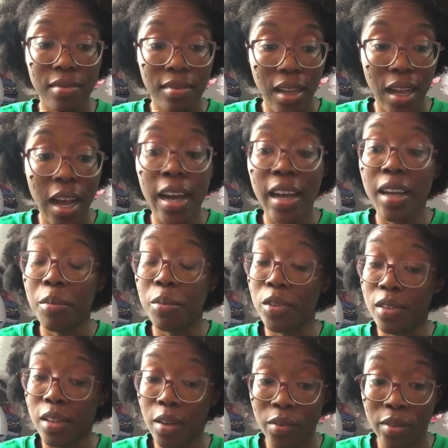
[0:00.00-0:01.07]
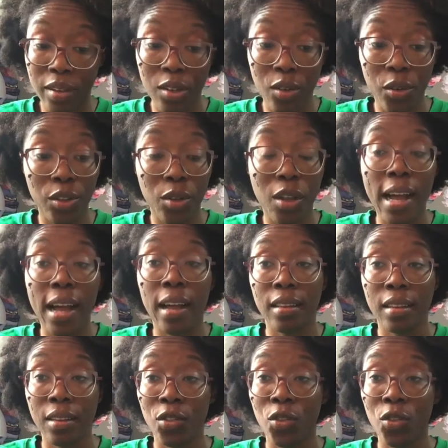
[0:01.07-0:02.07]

I am definitely going to add this to